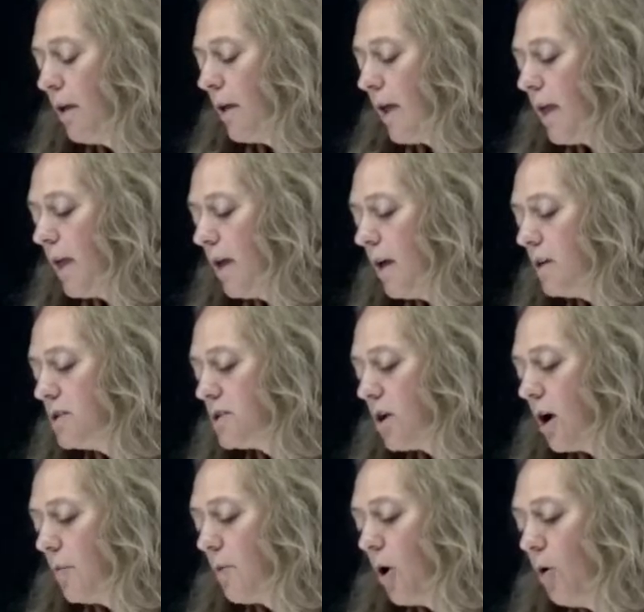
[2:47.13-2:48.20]
and
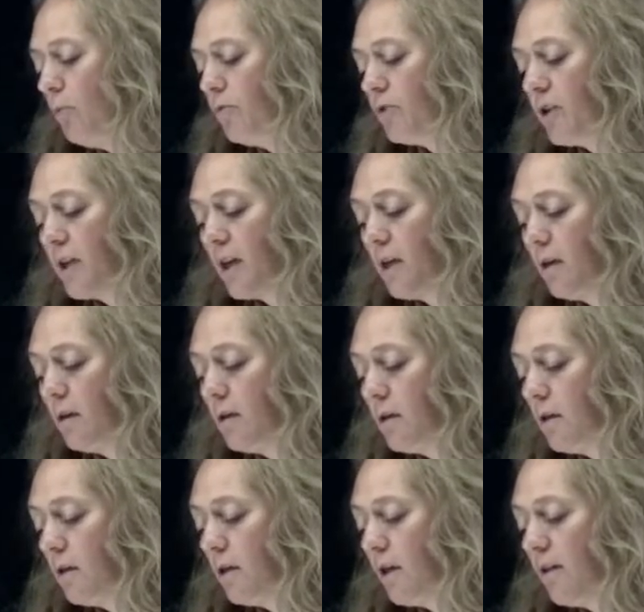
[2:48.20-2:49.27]
hopefully,
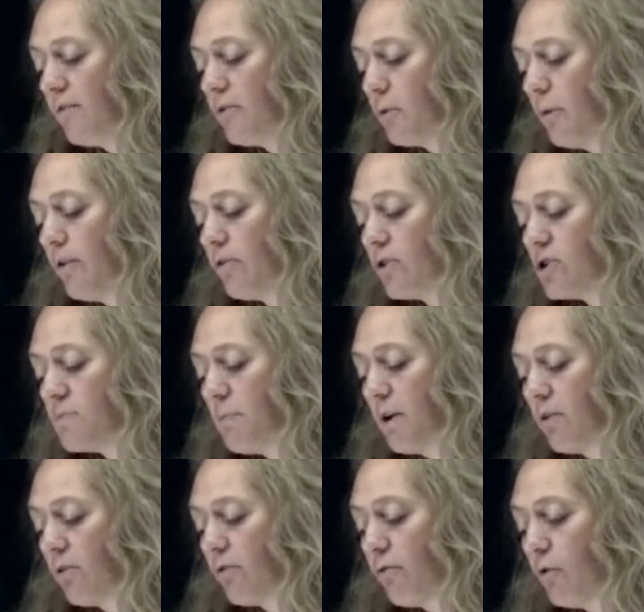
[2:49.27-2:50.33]
if the research
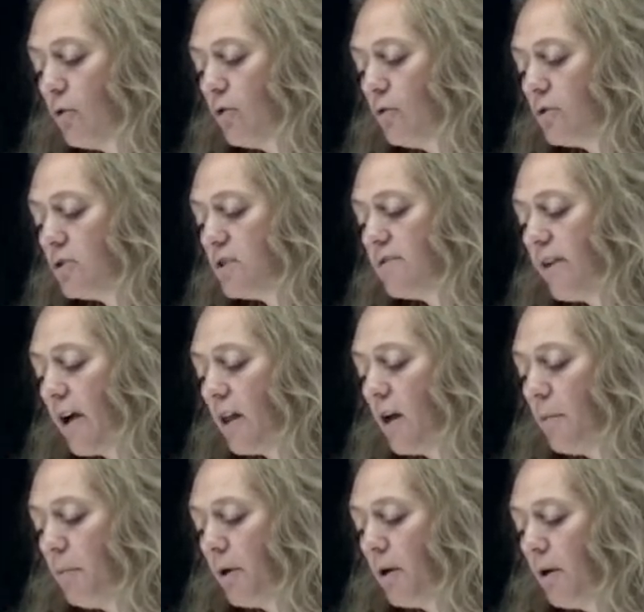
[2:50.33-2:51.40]
bears fruit,
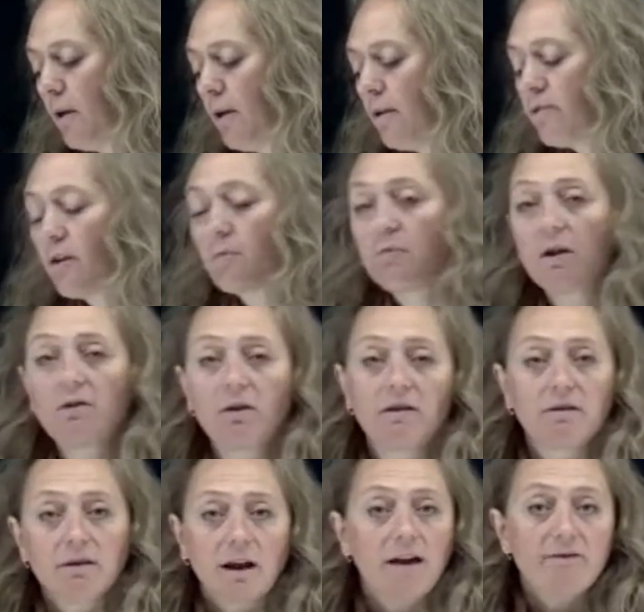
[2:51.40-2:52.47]
develop something
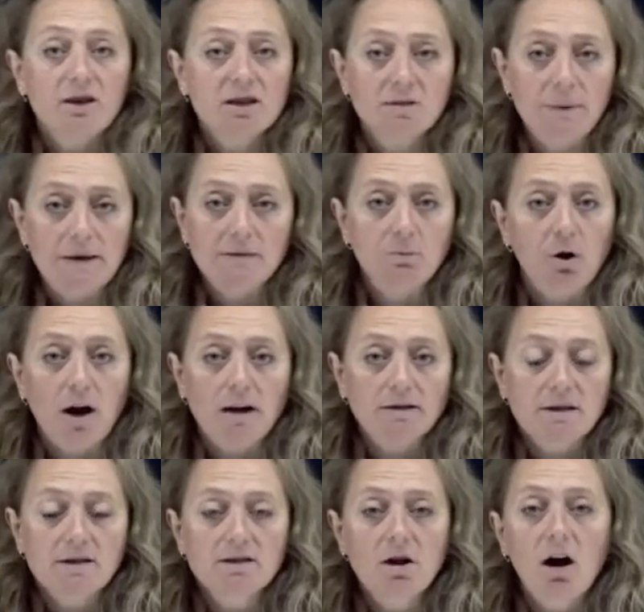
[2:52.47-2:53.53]
that's an evidence-based
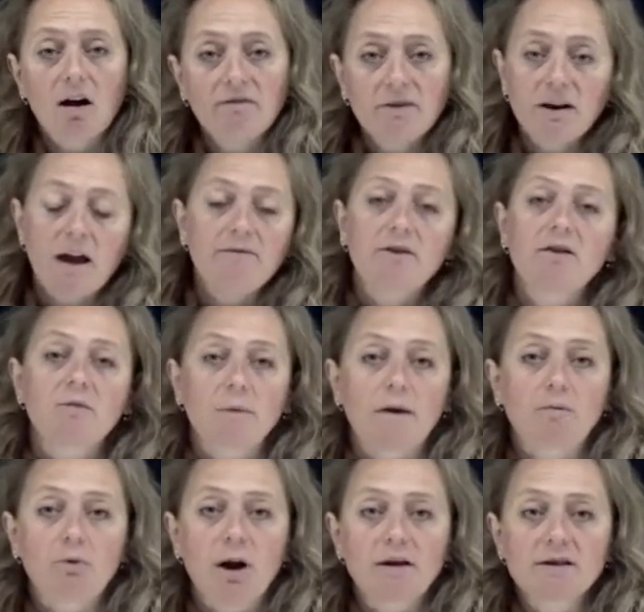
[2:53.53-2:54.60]
practice. Often
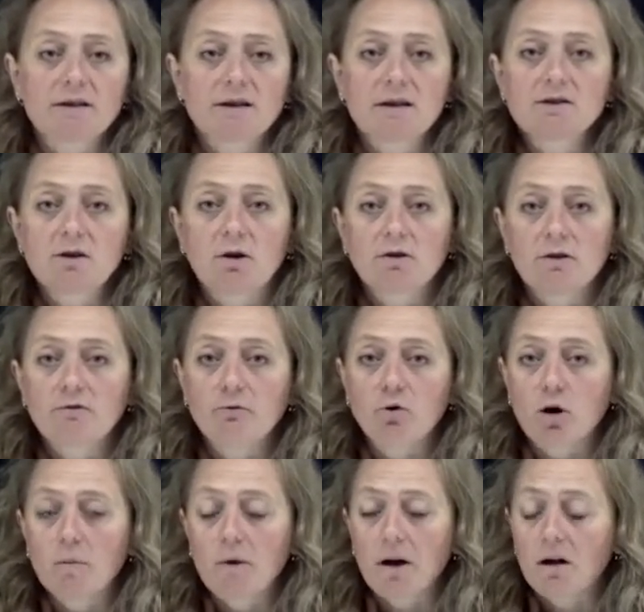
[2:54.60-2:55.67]
evidence-based practices are in the
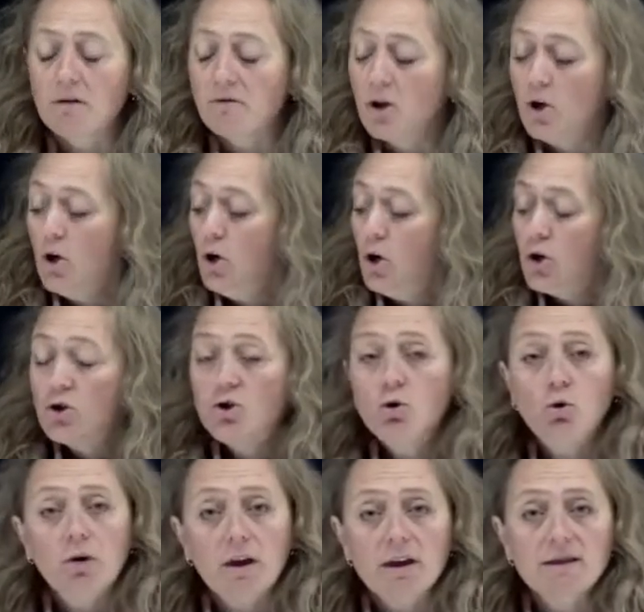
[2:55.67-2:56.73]
form of
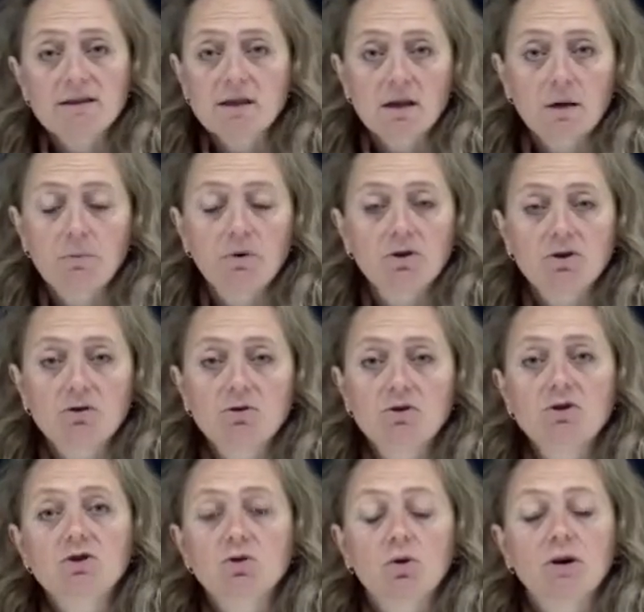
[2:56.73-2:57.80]
toolkits that are
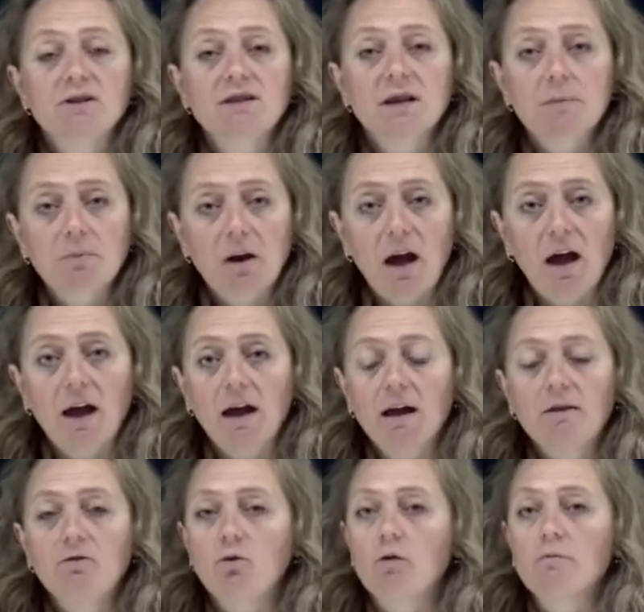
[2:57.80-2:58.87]
produced, or tip
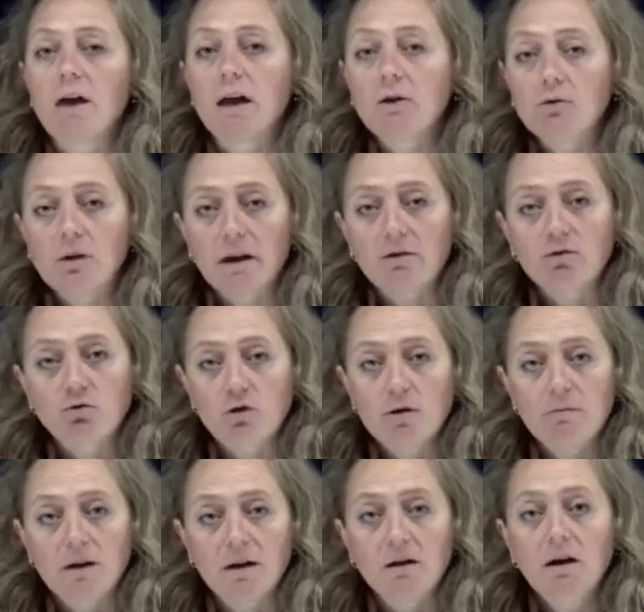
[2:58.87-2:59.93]
guides, or manualized
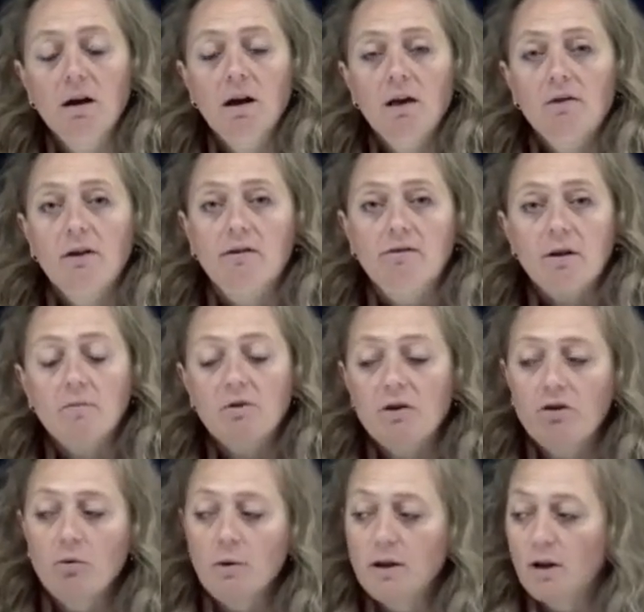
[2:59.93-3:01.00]
treatment that's something
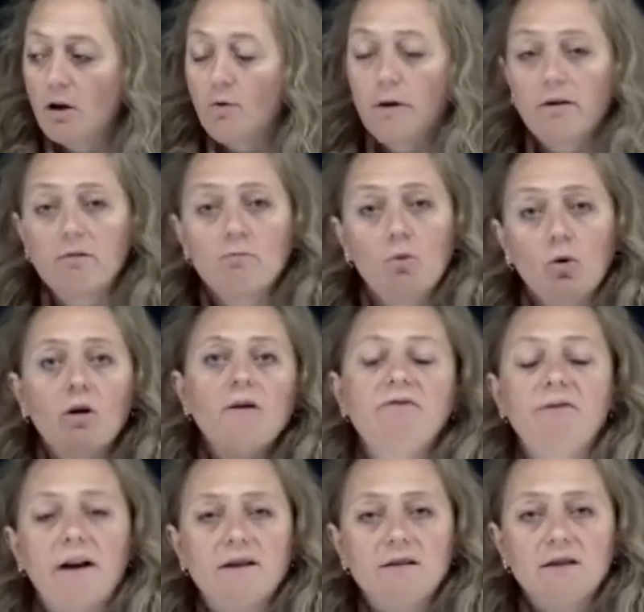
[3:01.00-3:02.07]
that we know is more
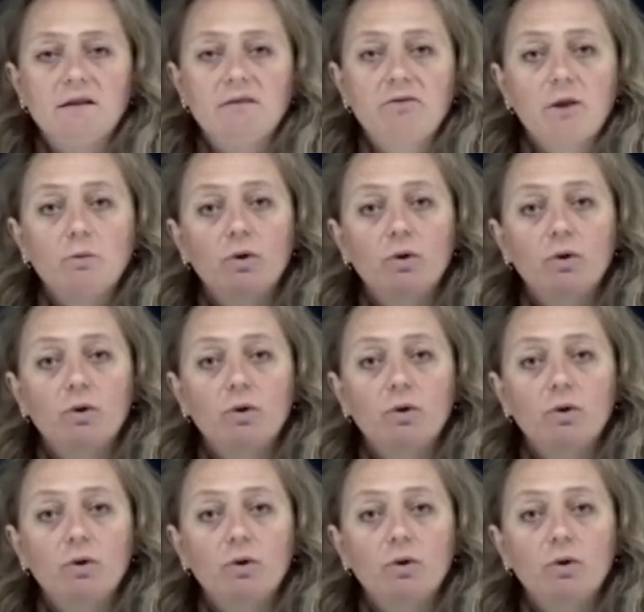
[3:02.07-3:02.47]
effective than